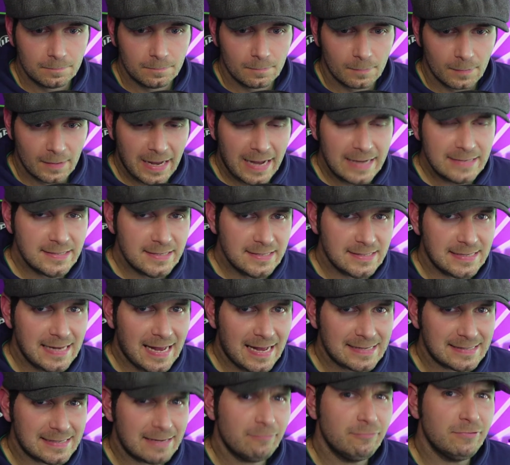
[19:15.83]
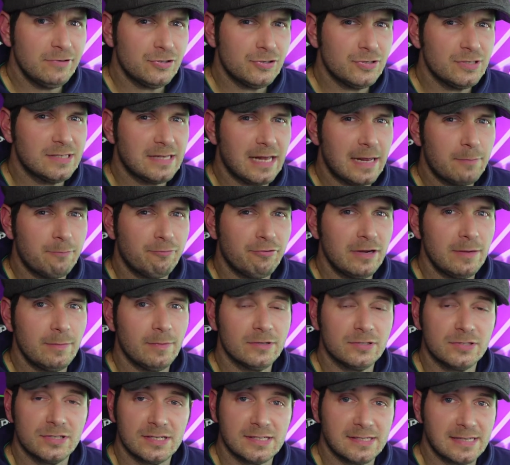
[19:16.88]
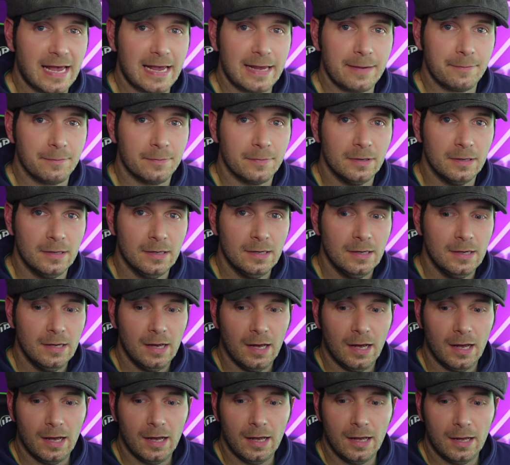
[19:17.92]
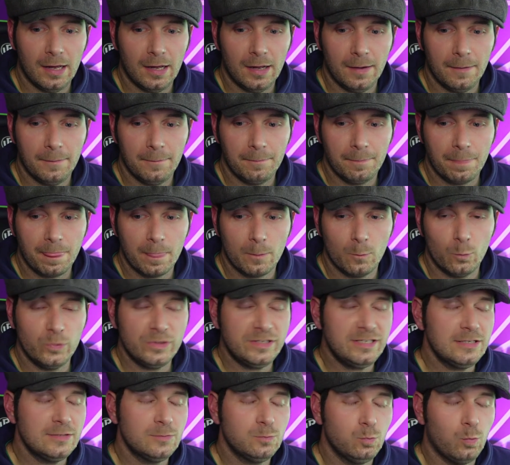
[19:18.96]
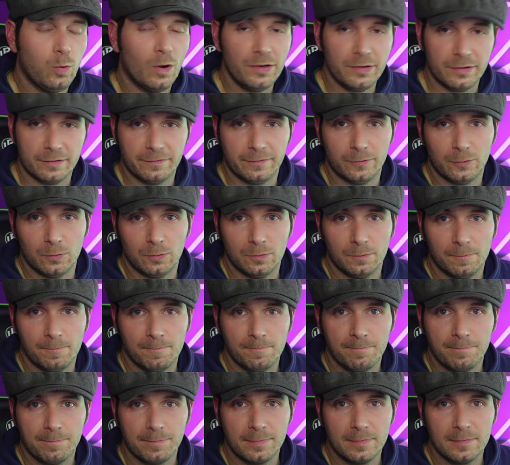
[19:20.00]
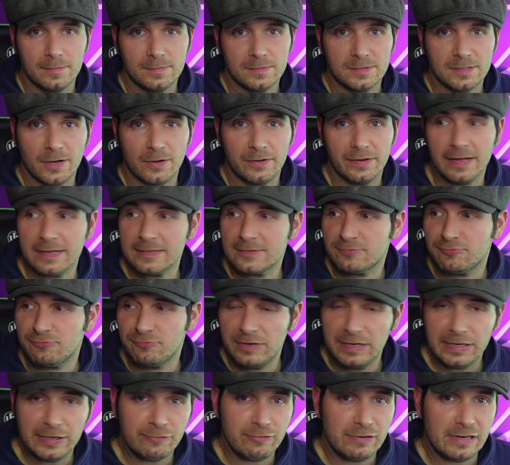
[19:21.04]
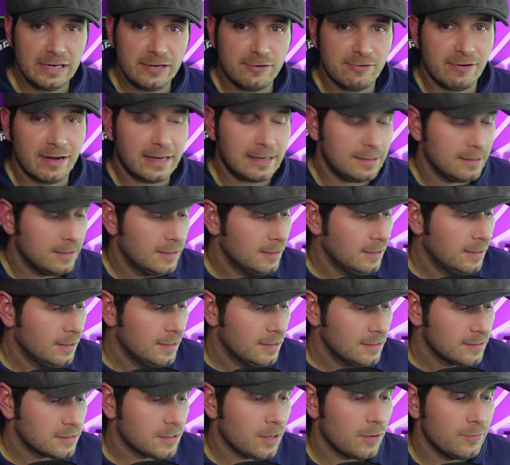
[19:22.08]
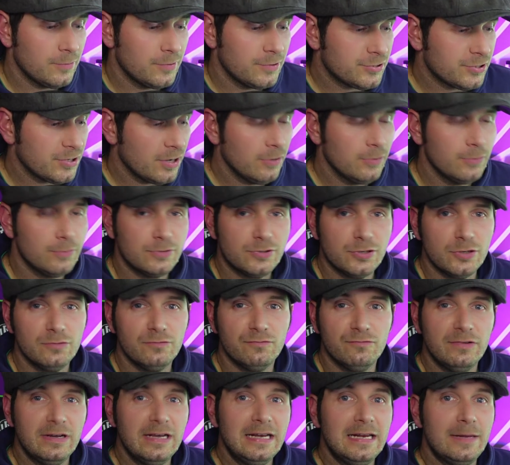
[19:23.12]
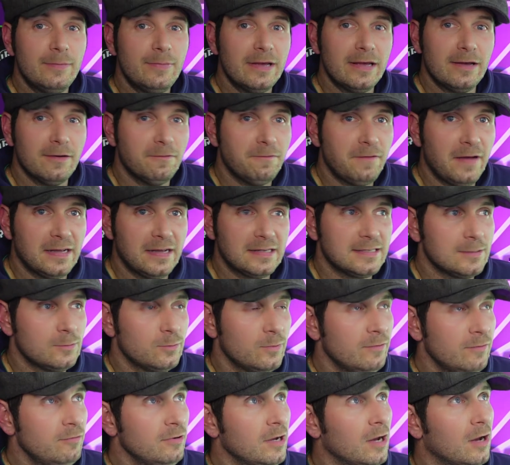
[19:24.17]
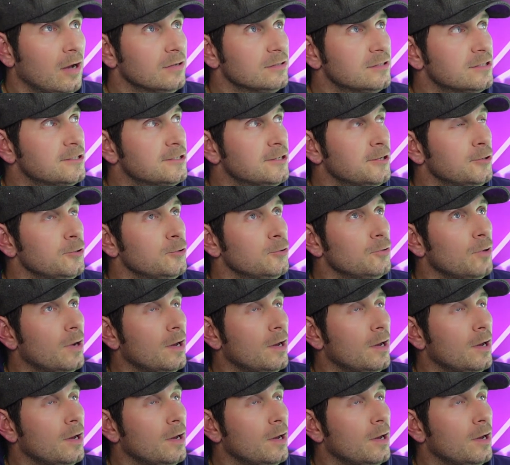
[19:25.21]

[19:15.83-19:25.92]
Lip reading: everything should stay pretty much the same, which is wonderful. So that's really, really great. So the show shouldn't really be affected. With regards to